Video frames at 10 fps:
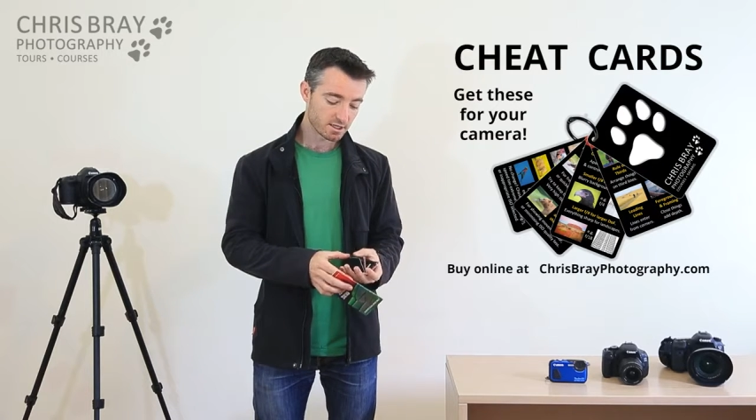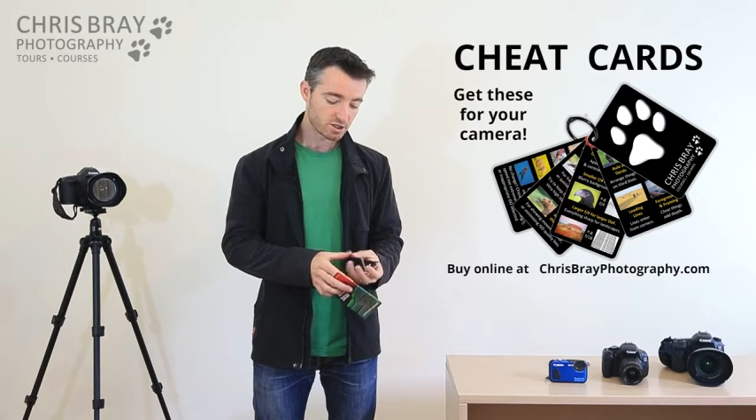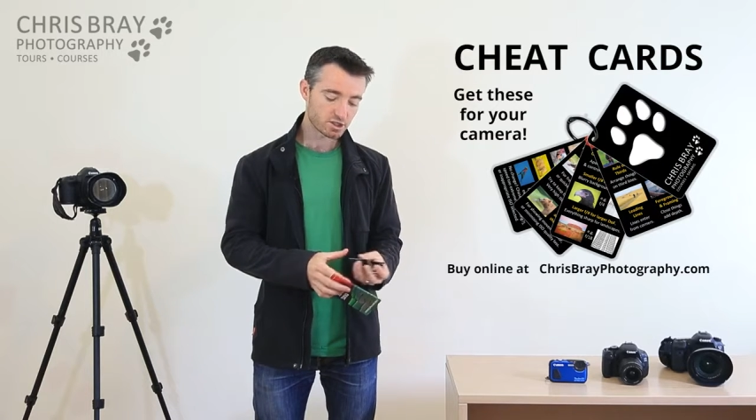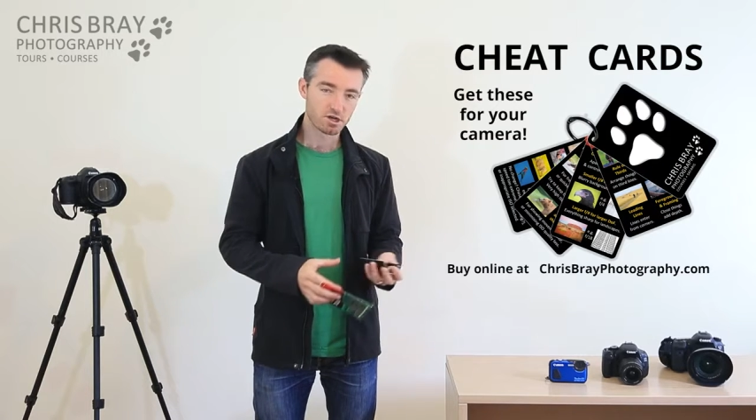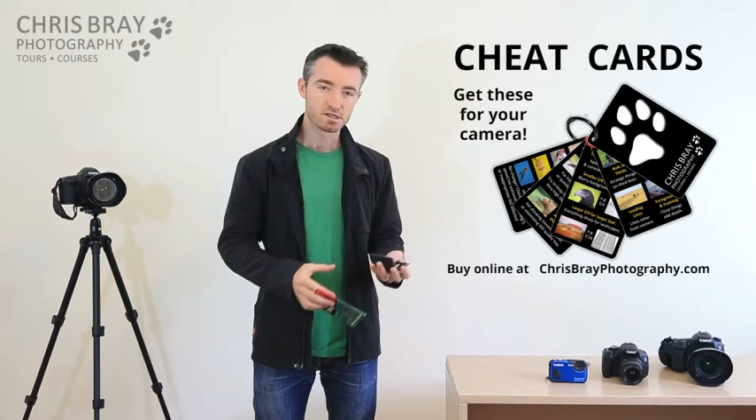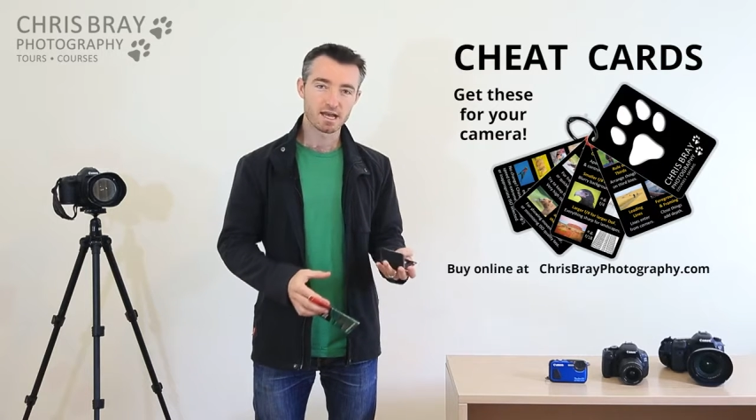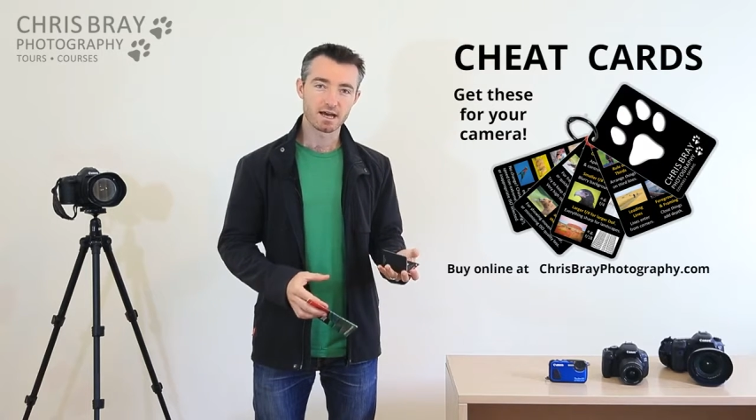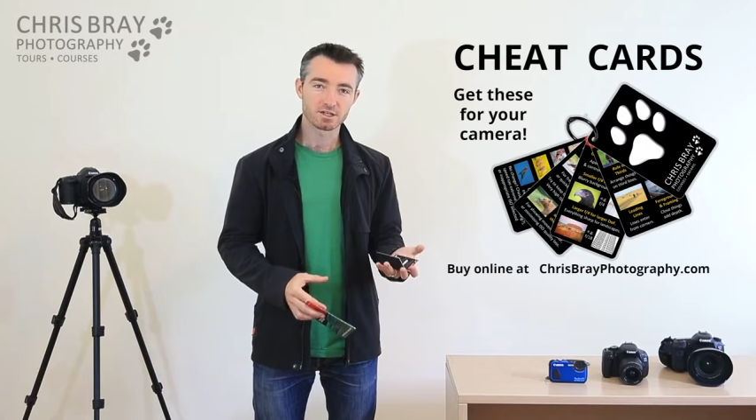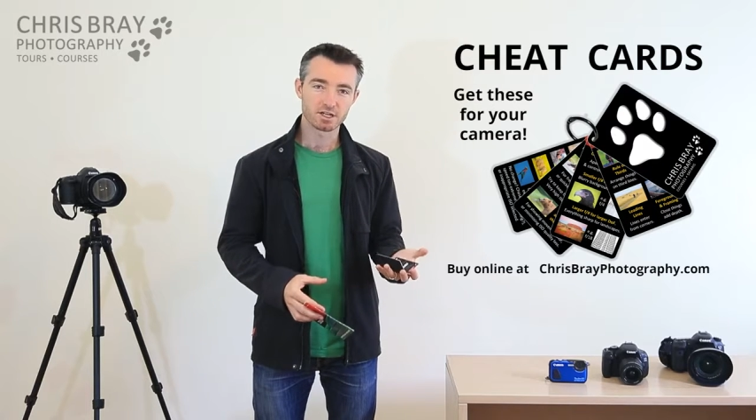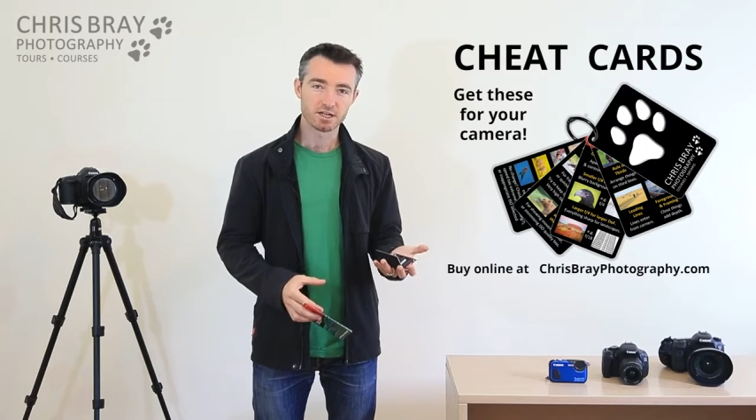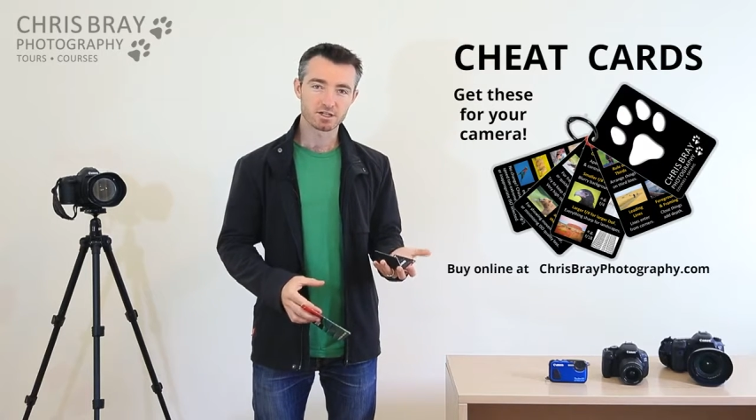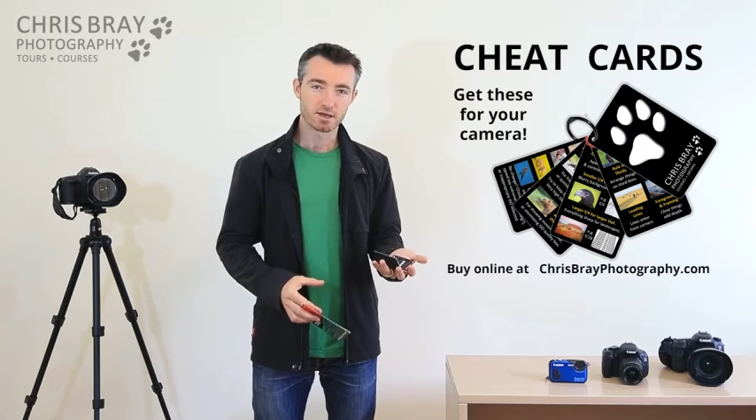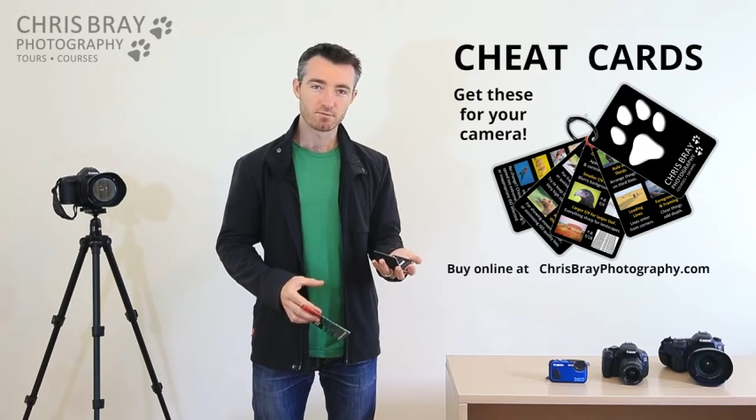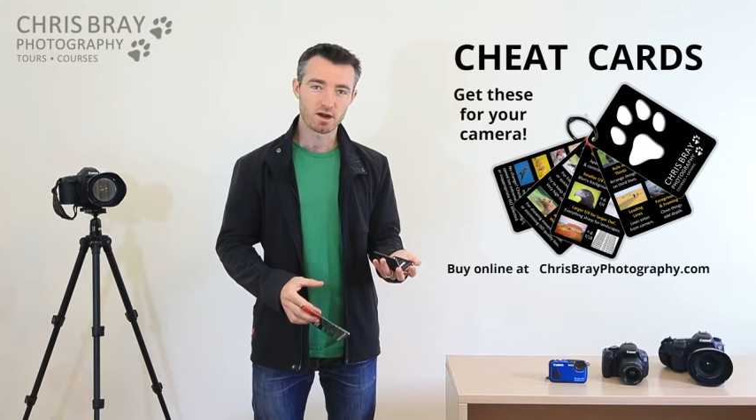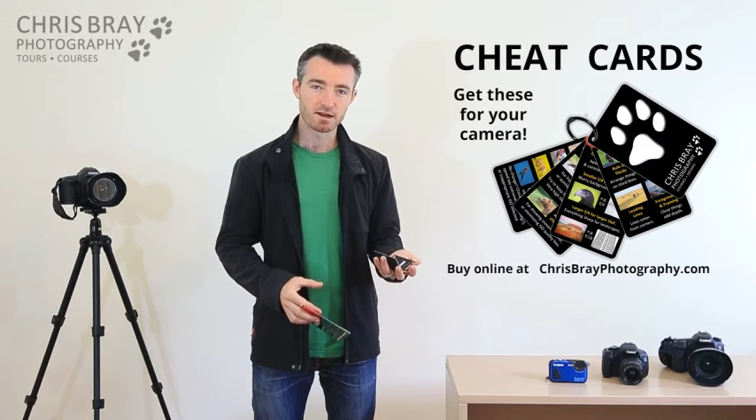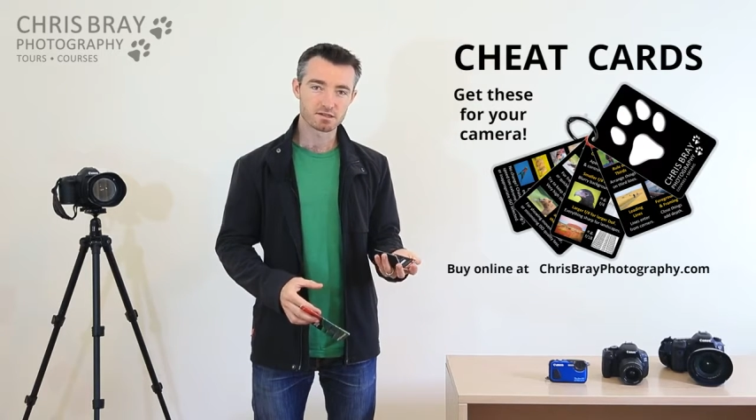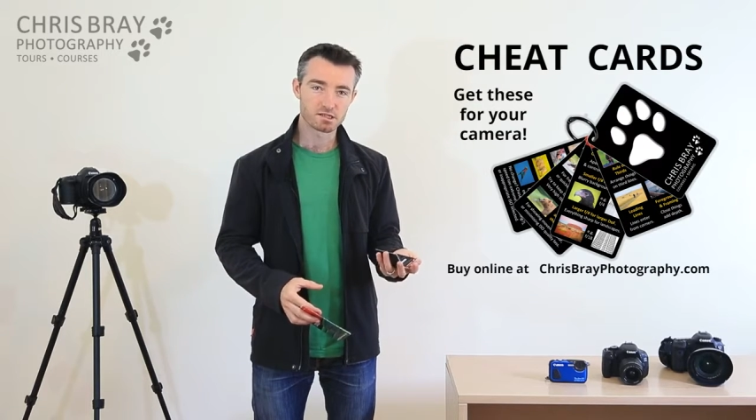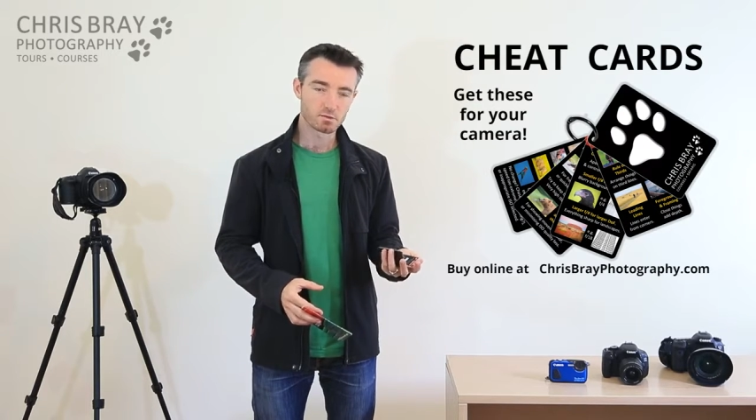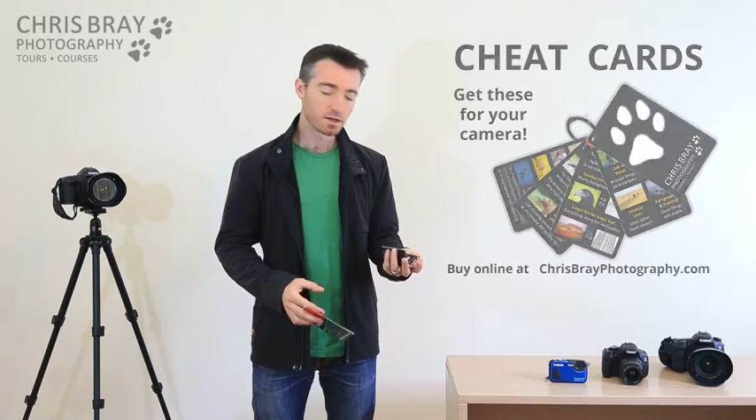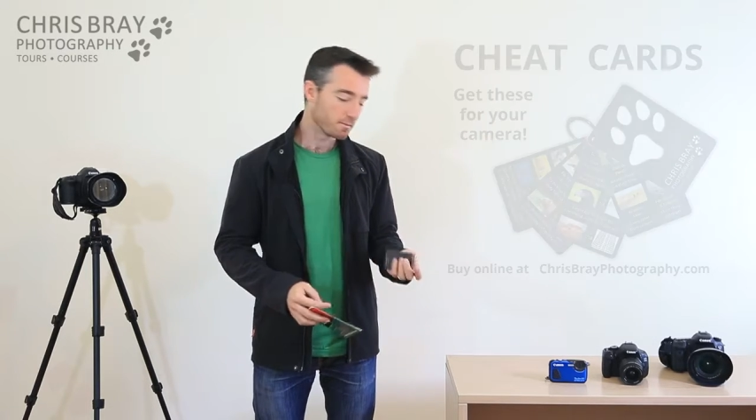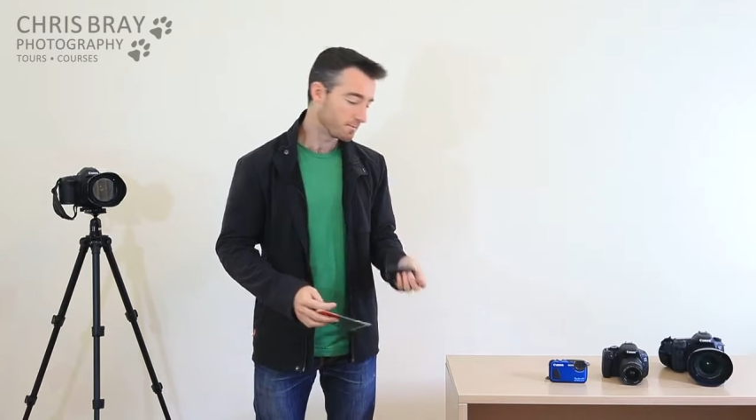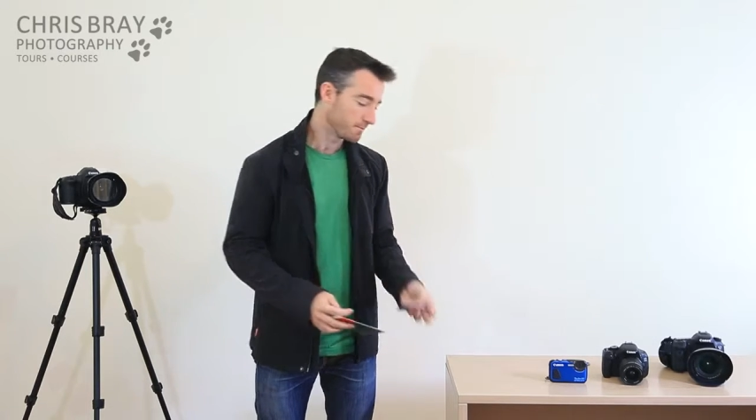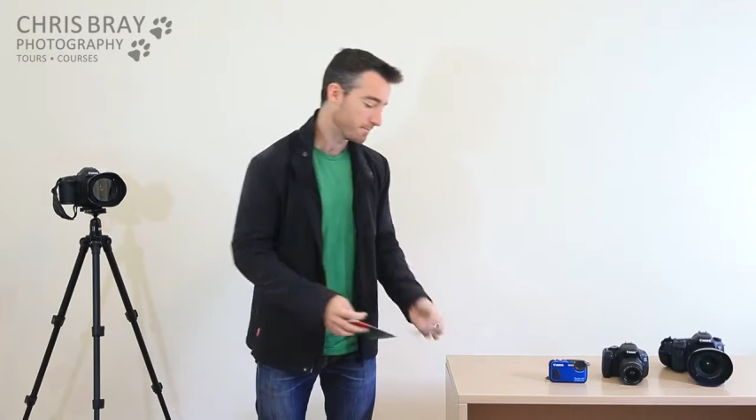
Just shows you how to change that brightness as well.